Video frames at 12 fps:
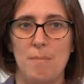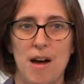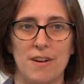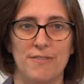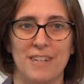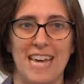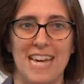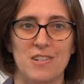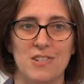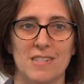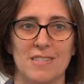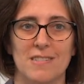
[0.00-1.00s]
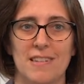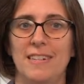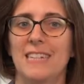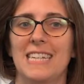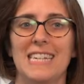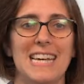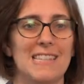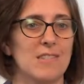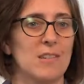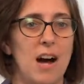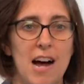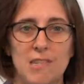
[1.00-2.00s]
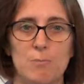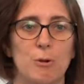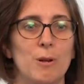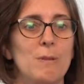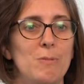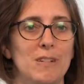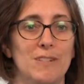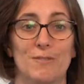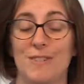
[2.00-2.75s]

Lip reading: modification suddenly gets cost prohibitive.